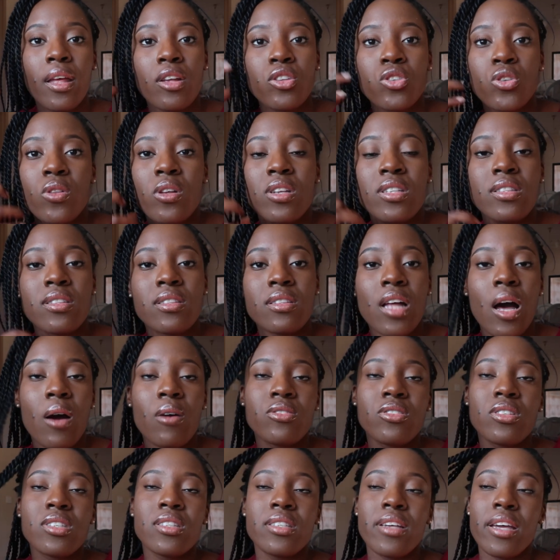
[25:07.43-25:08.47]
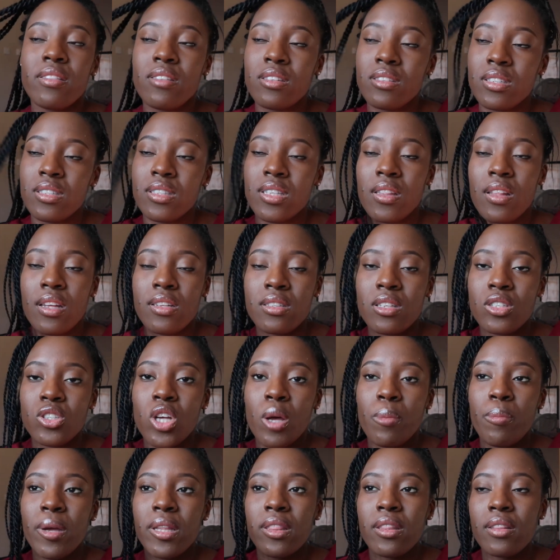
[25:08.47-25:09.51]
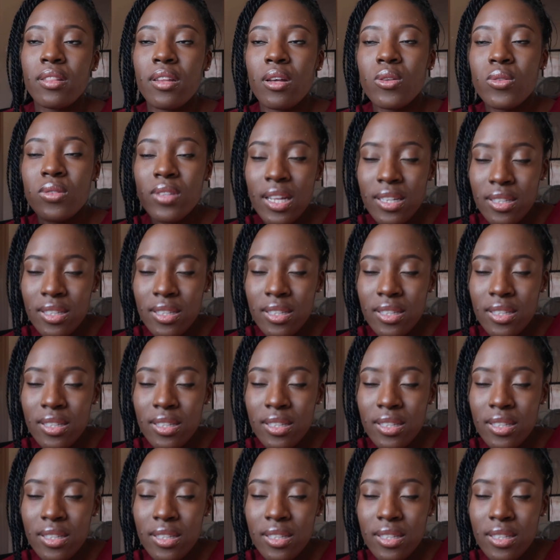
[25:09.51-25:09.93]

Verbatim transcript: so i was just saying this to say that's the topic that,